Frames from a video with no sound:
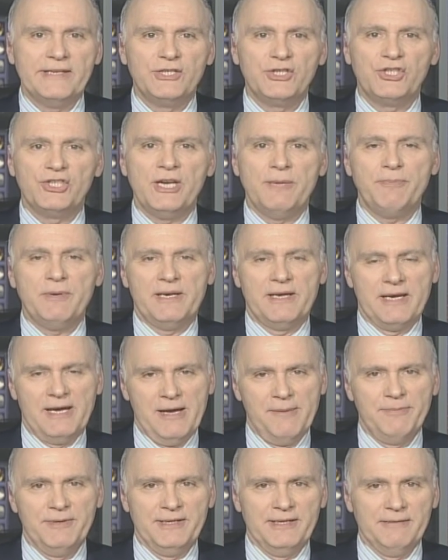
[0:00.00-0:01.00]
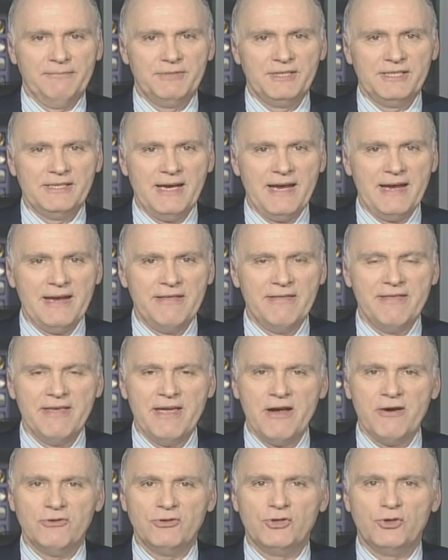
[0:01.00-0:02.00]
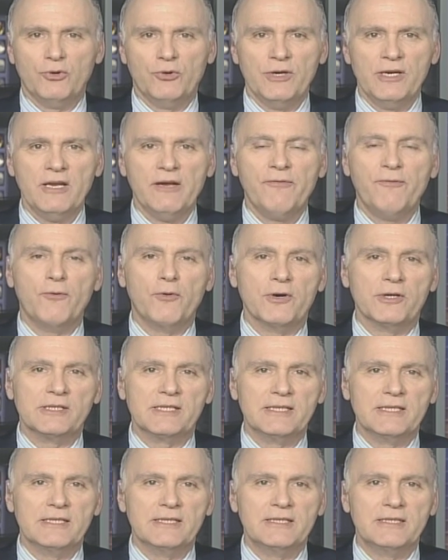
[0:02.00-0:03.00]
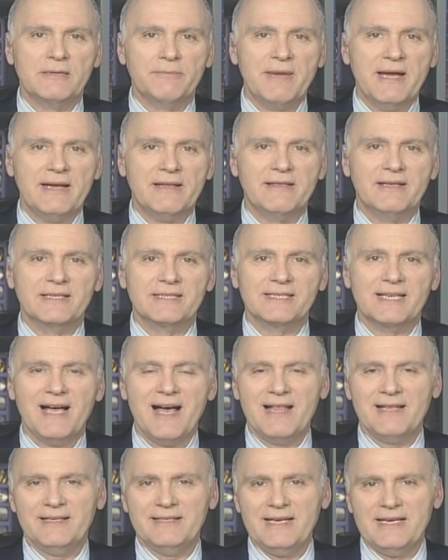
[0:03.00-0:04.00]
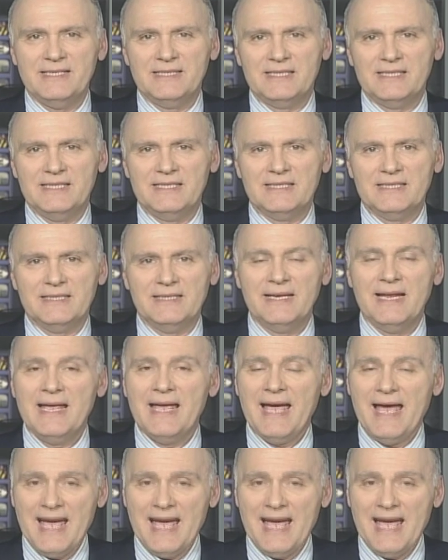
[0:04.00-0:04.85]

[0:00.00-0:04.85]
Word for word: shipping company say they're joining forces to make this holiday season